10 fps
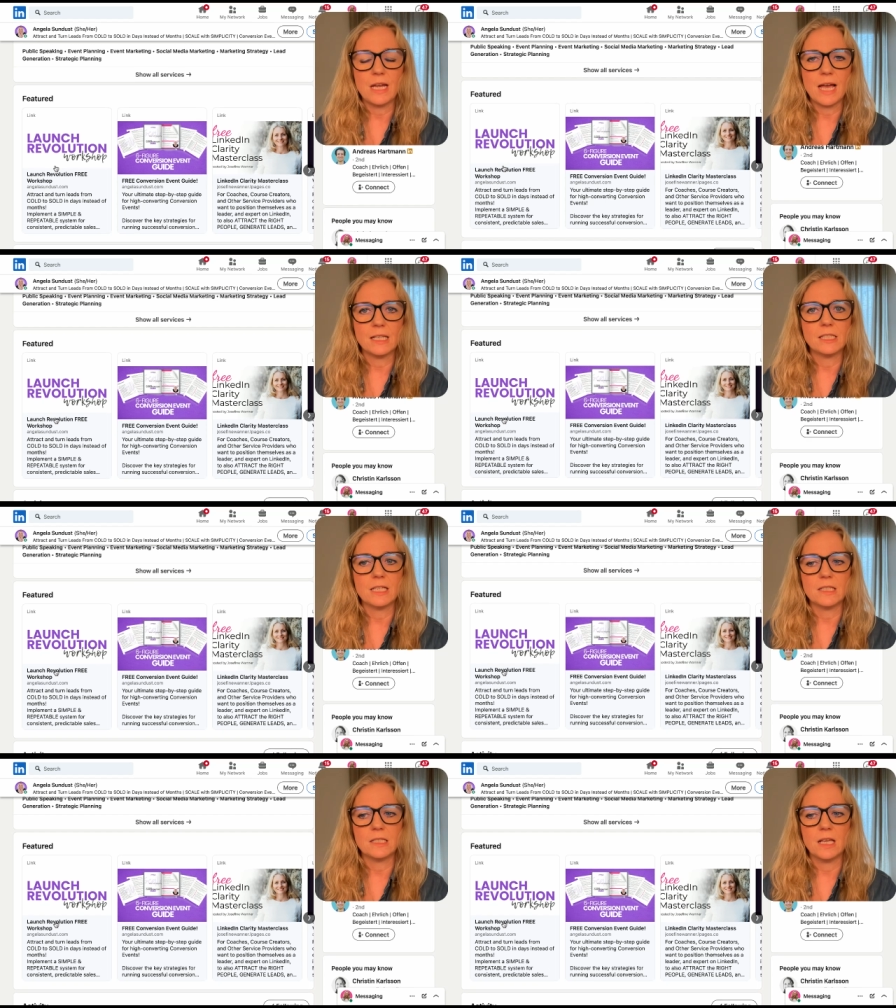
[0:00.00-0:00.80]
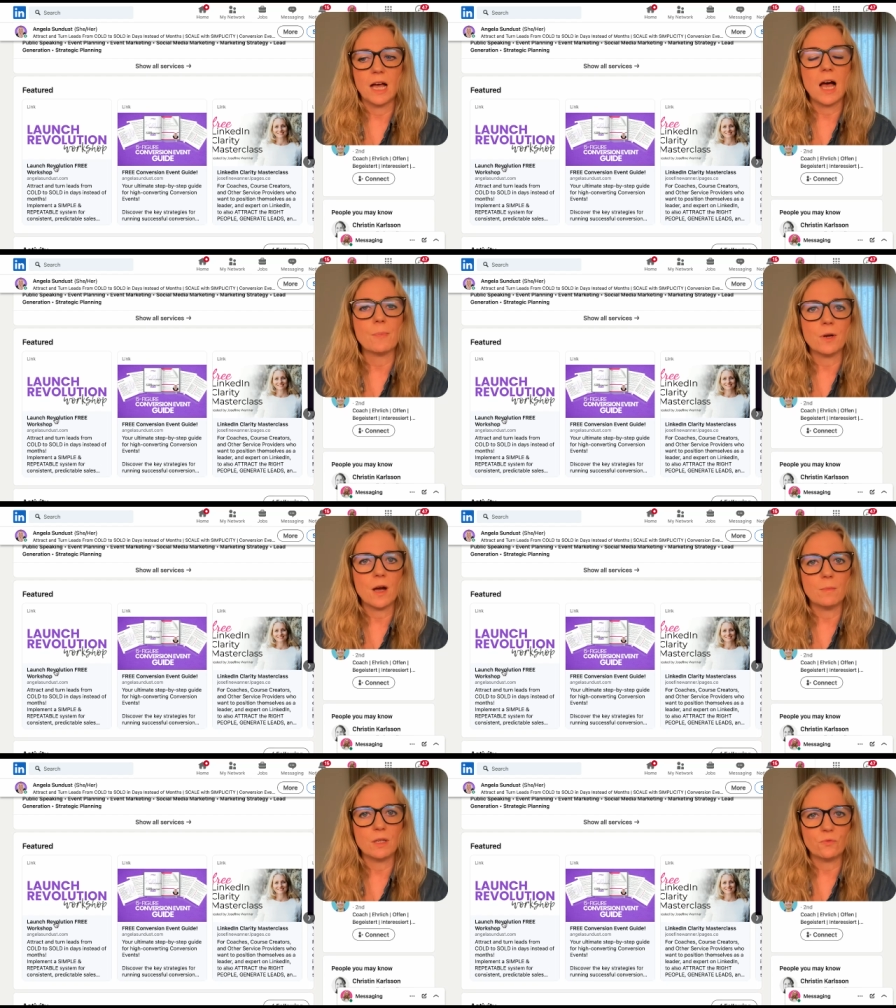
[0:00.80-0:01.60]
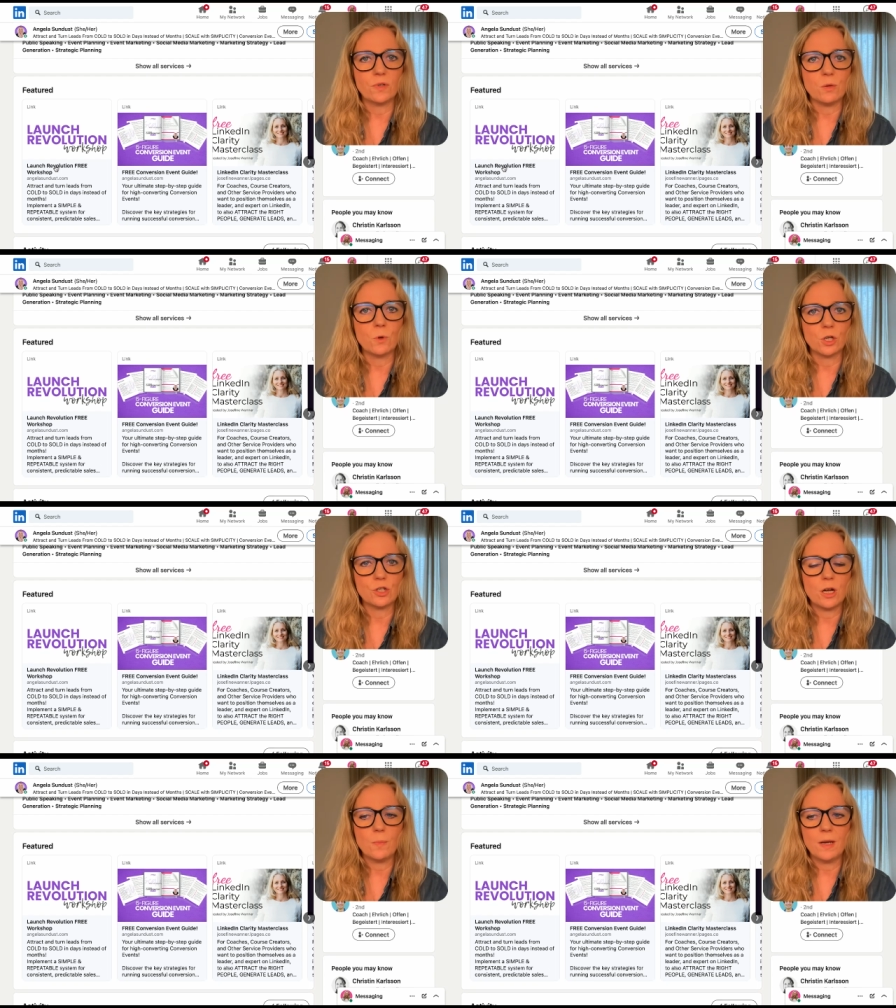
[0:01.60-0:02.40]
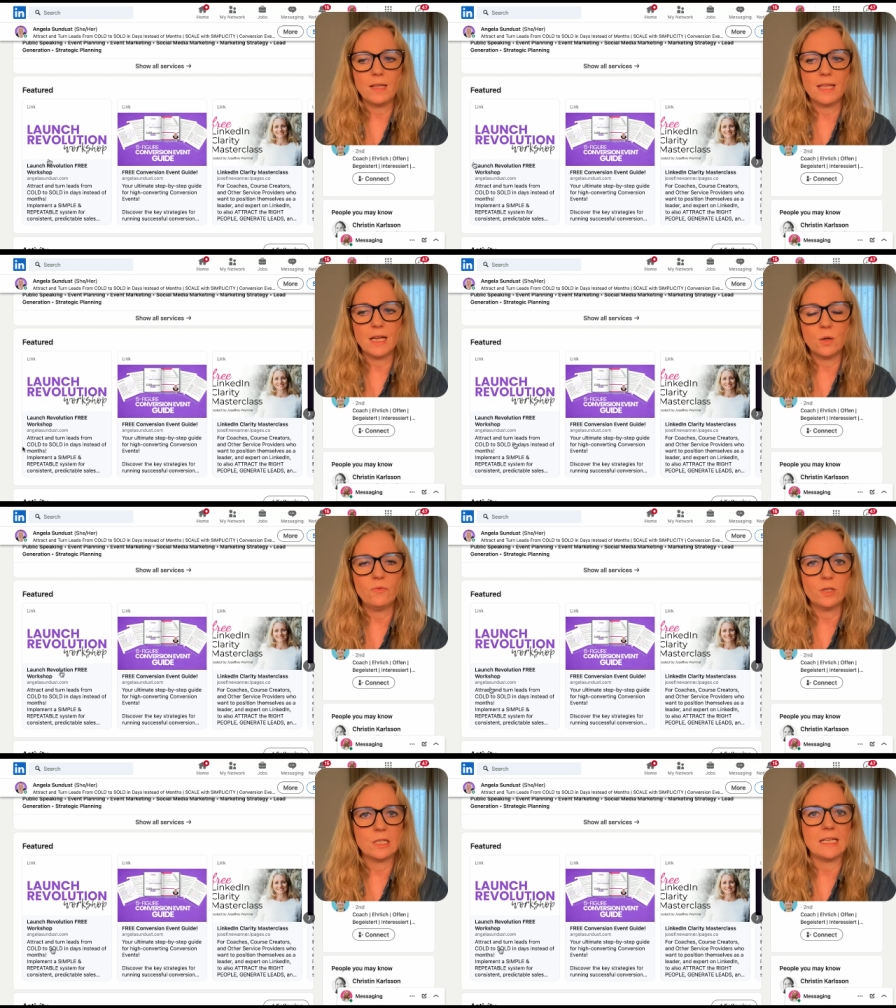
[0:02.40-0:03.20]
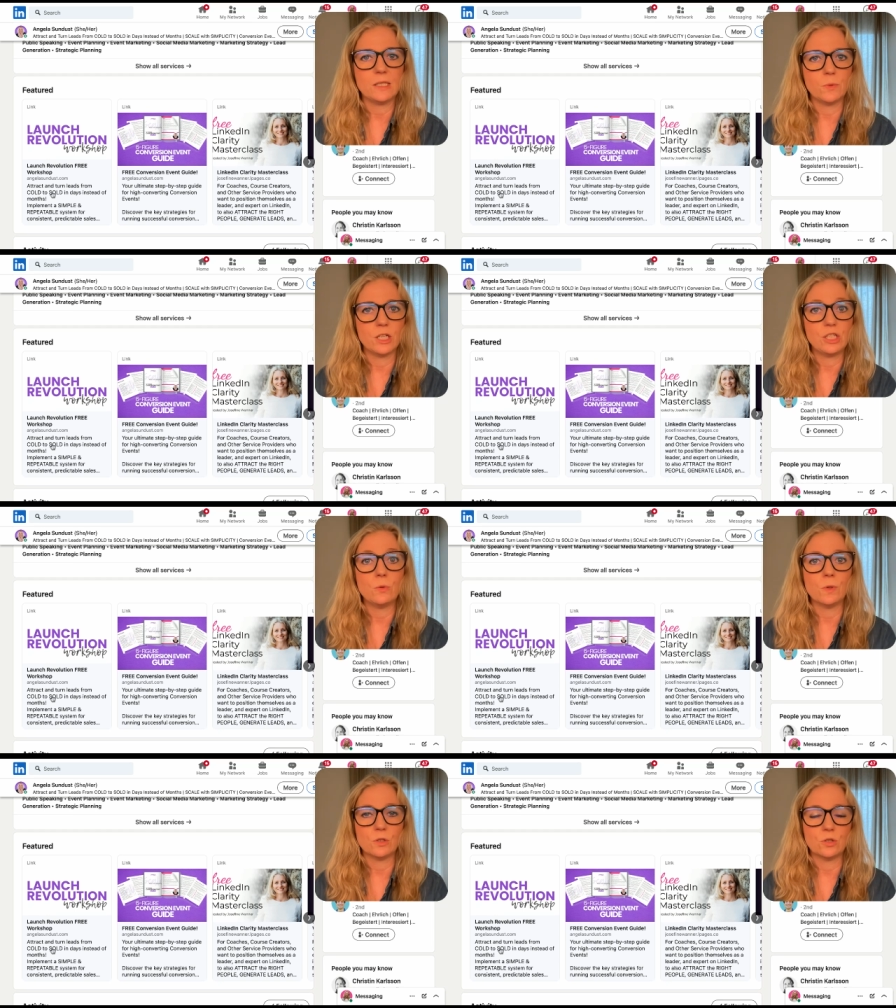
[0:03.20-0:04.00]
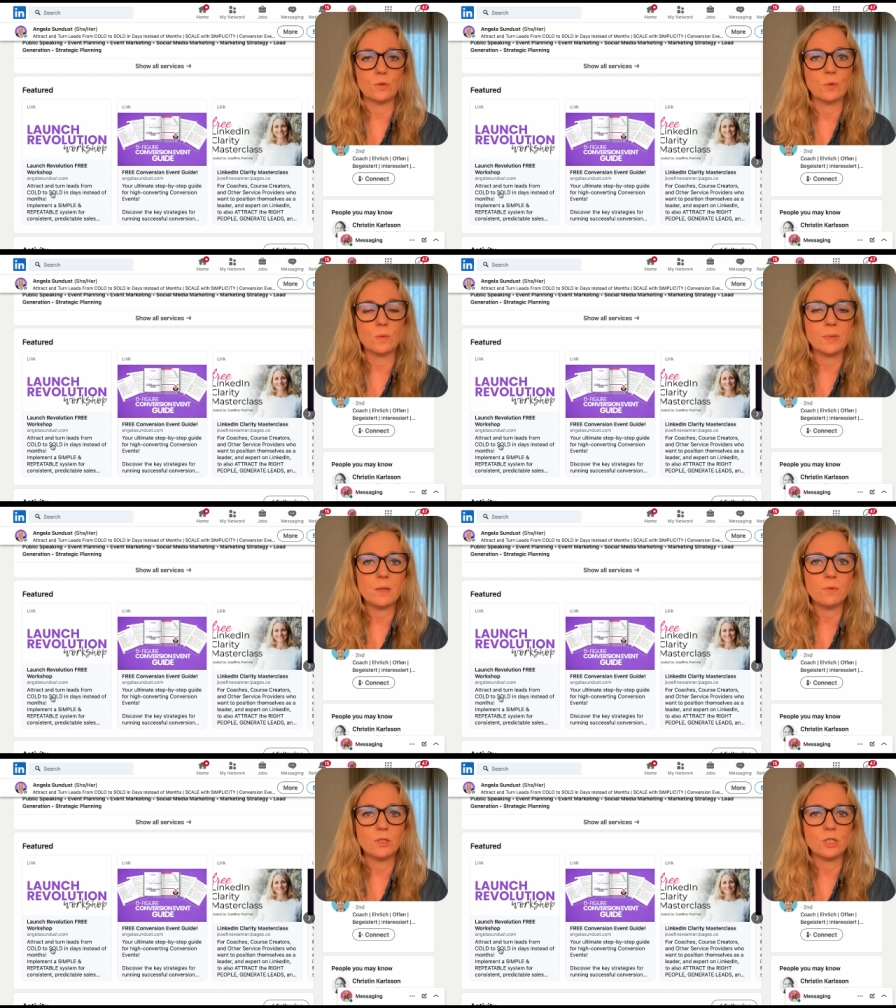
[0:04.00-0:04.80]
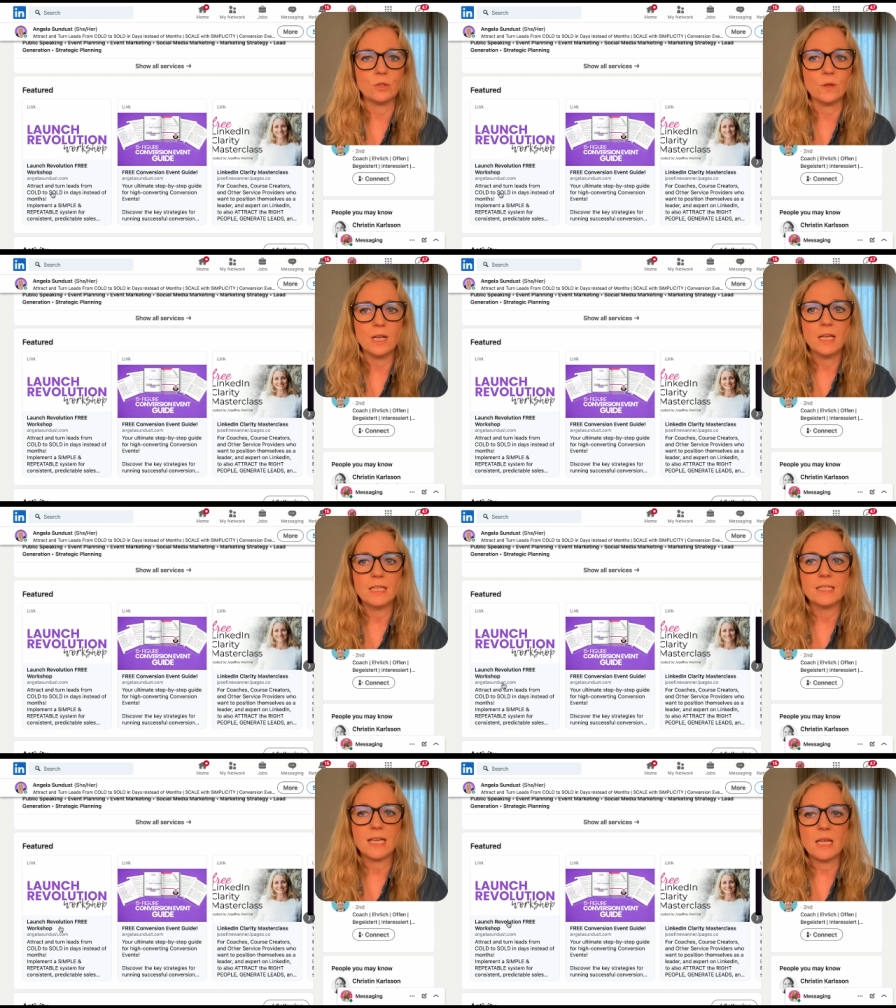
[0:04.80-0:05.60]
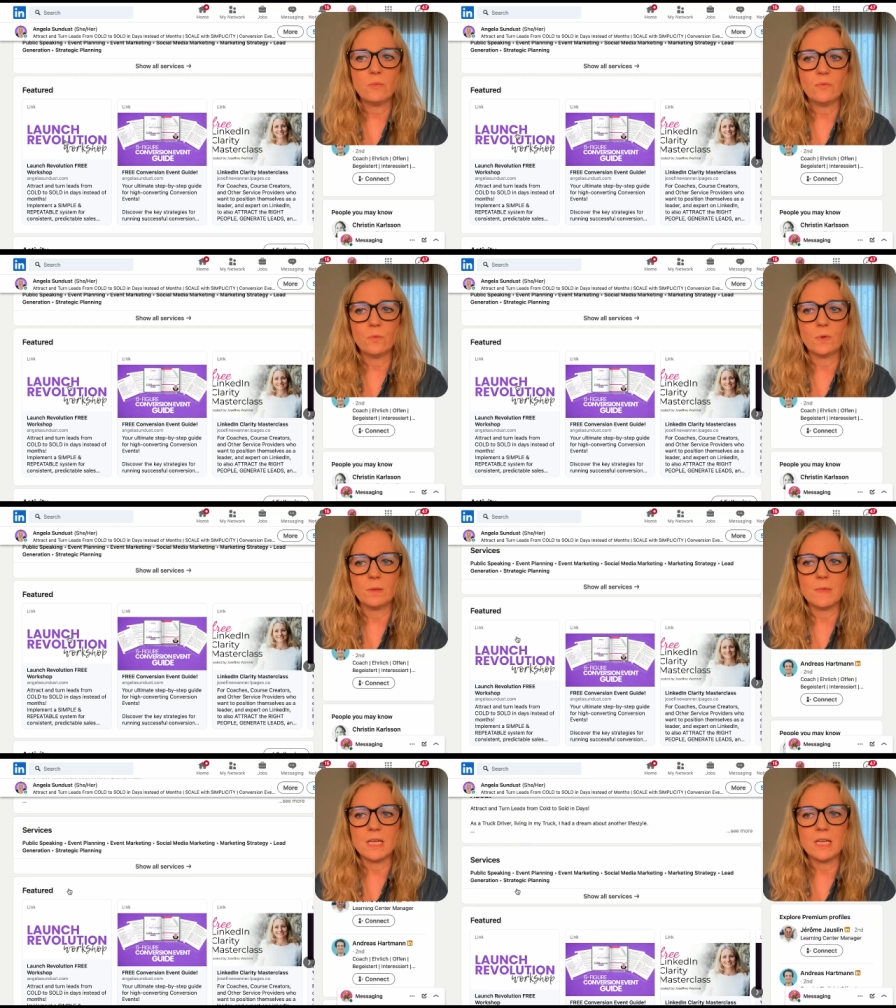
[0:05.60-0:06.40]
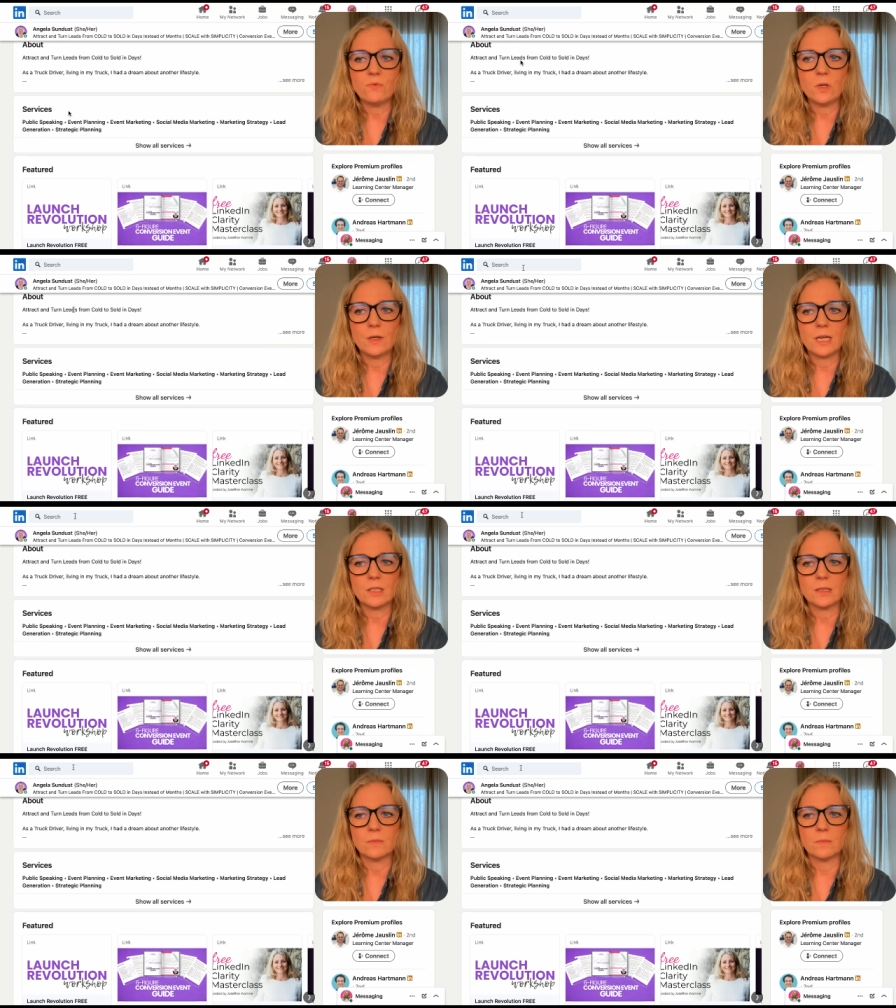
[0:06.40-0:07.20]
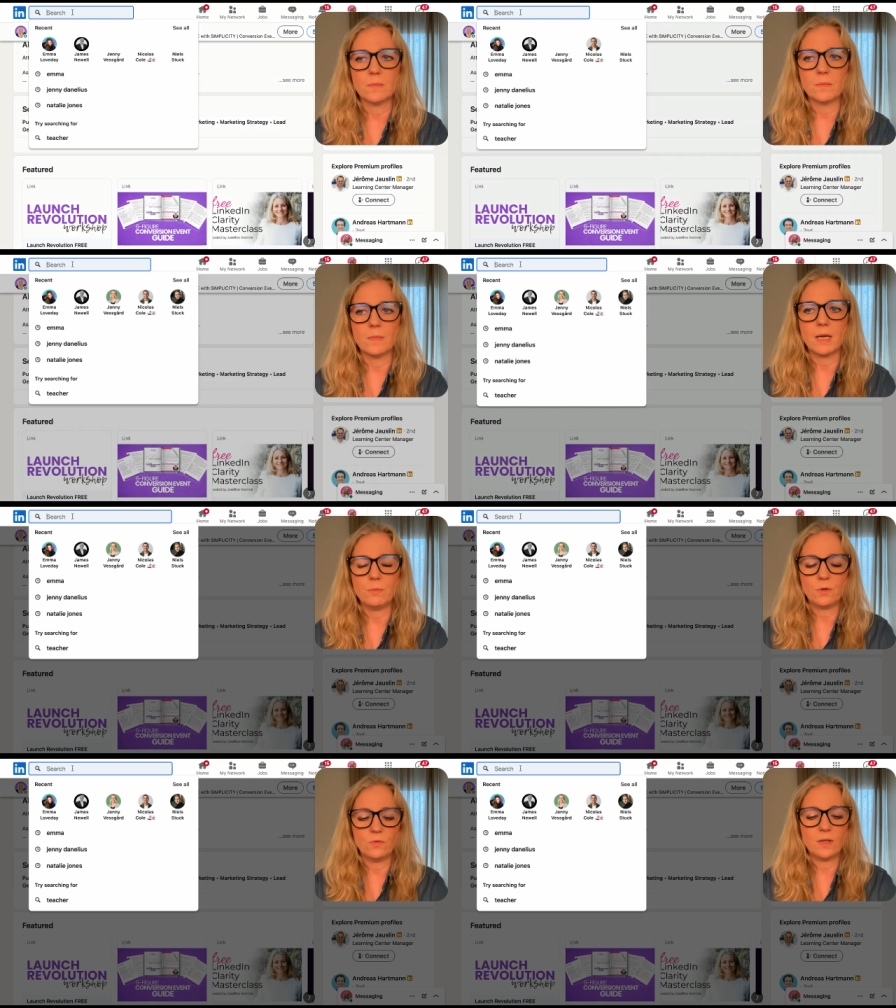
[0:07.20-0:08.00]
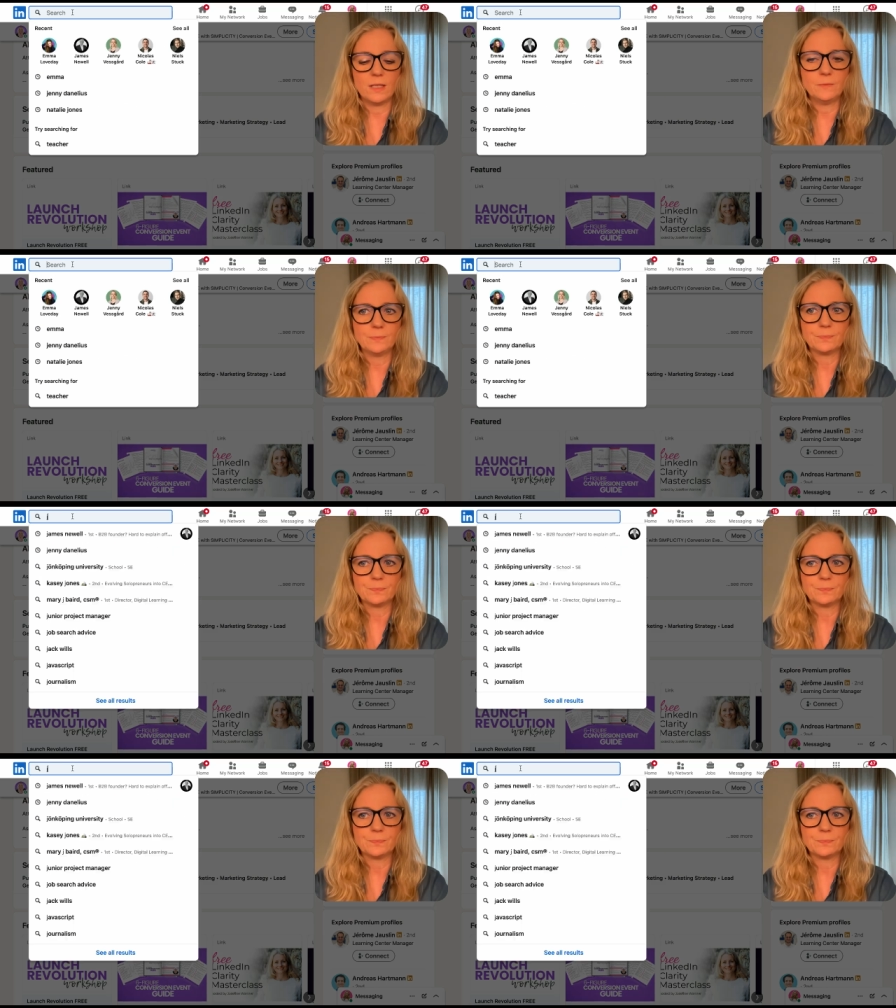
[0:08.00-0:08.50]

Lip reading: she has this upcoming free workshop, and that obviously is where she wants to pull people to. Same with me. If you look at my profile,